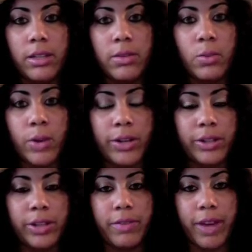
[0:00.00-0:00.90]

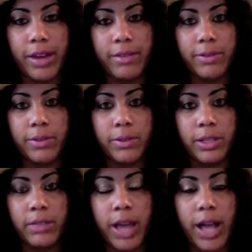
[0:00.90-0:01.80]
rarely, if ever,
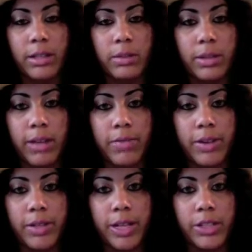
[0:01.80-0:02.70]
leave the house without
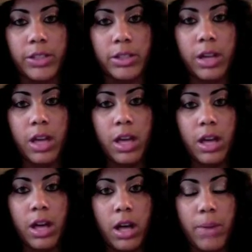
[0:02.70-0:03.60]
foundation.
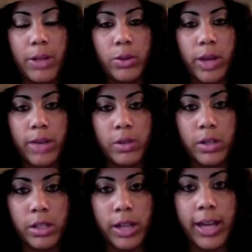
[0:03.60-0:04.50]
I do have
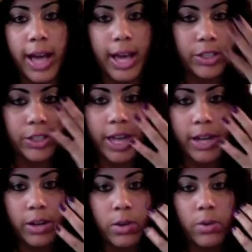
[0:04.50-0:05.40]
on like
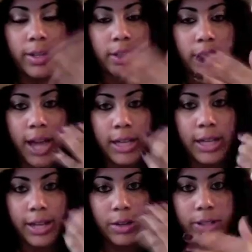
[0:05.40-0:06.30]
eyeshadow and
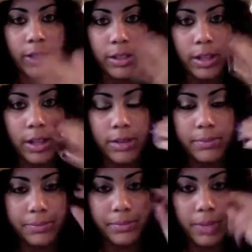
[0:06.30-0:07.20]
eyeliner
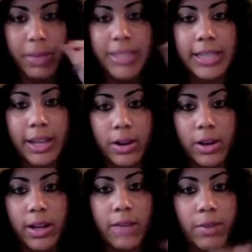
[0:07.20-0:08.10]
and
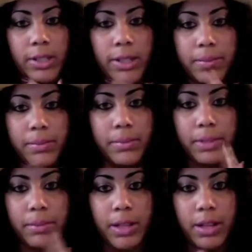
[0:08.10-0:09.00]
mascara. I have on
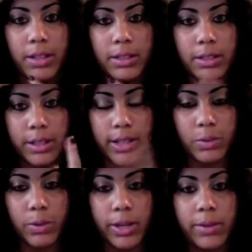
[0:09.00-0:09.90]
lip gloss
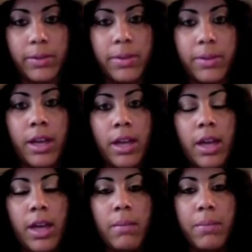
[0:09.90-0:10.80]
as well,
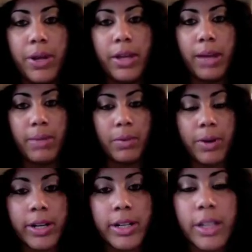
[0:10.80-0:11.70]
but I'm not
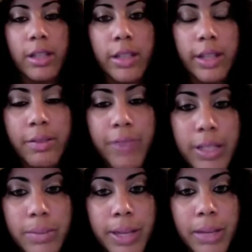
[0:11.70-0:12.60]
wearing any
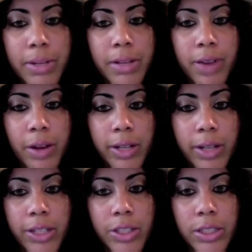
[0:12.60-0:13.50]
face makeup, any
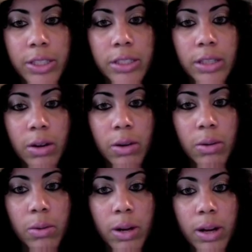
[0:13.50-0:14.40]
foundation. So